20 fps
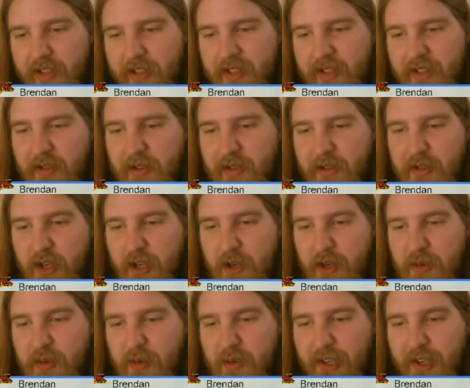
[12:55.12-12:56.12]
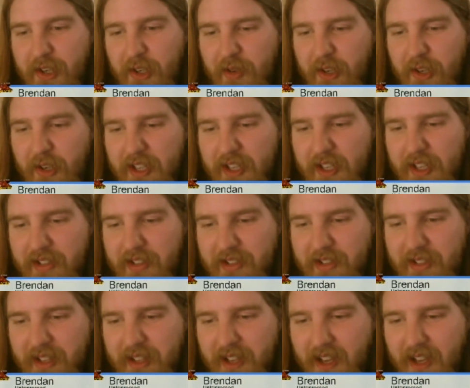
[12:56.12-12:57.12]
listener Joe
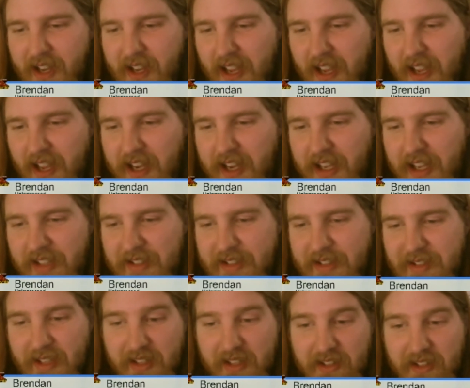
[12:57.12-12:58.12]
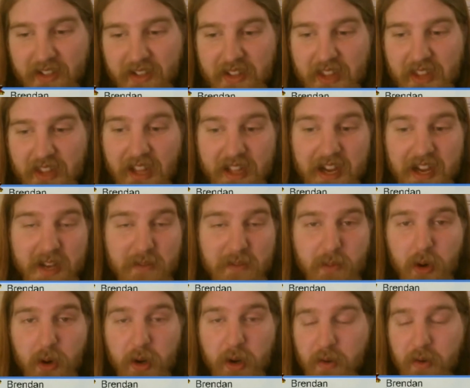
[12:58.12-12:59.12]
agrees, uh, and he says that that
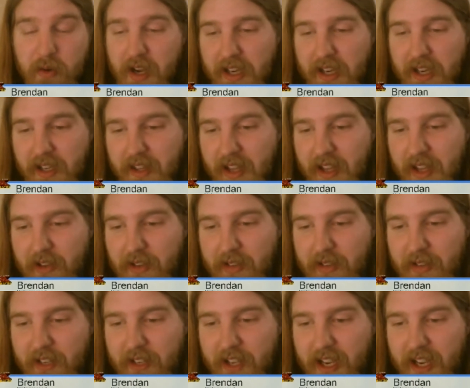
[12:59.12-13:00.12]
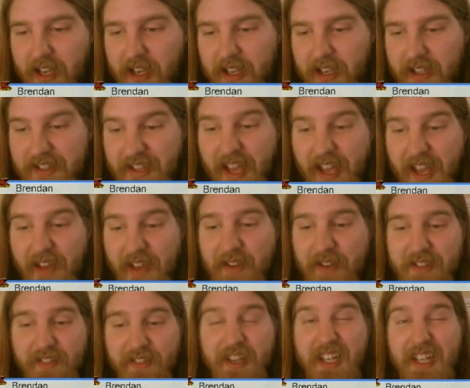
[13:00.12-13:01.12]
line, "Party rockin' in the house tonight," is
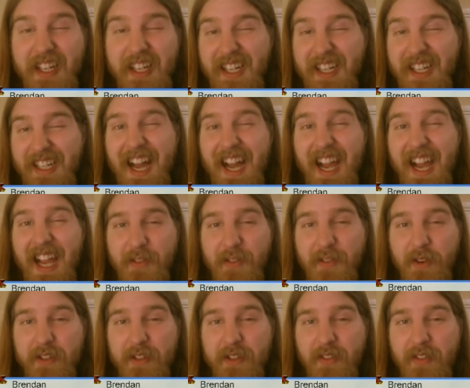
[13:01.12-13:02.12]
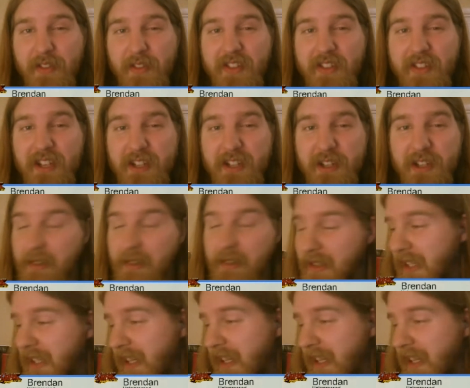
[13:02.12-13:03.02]
evidence of the decline of our civilization,